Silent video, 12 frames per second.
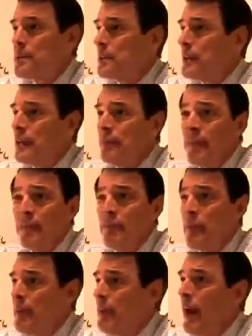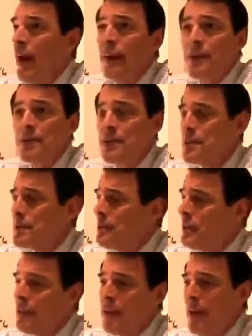testing, analysis,
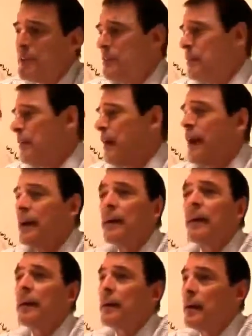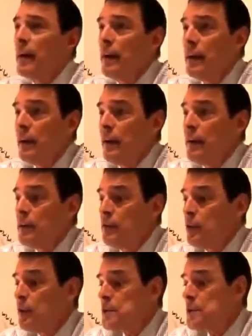urine analysis, on and on and on,
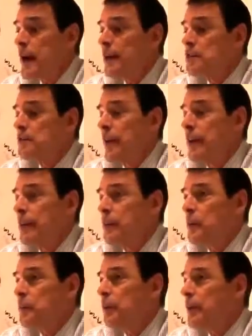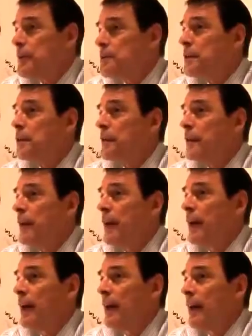until we're satisfied that we're pretty
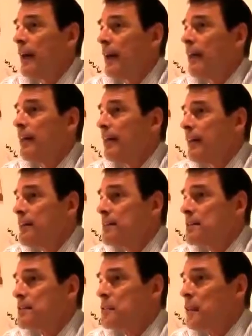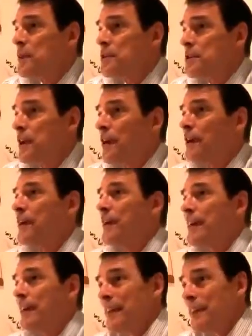certain this is what started
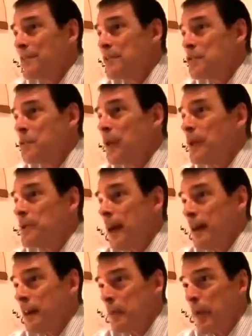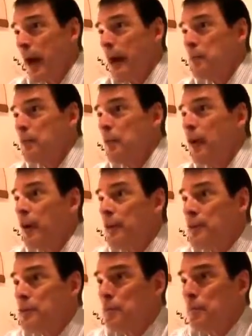it, and this is what's at the bottom of all
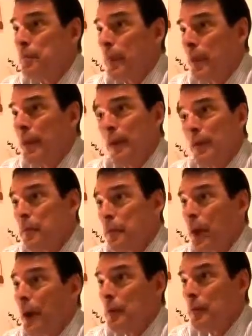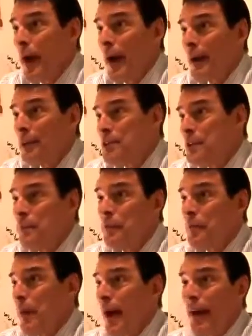this problematic,
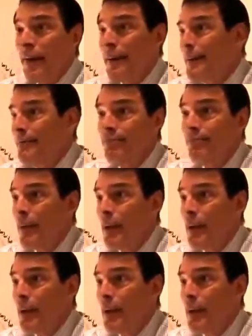symptomatic,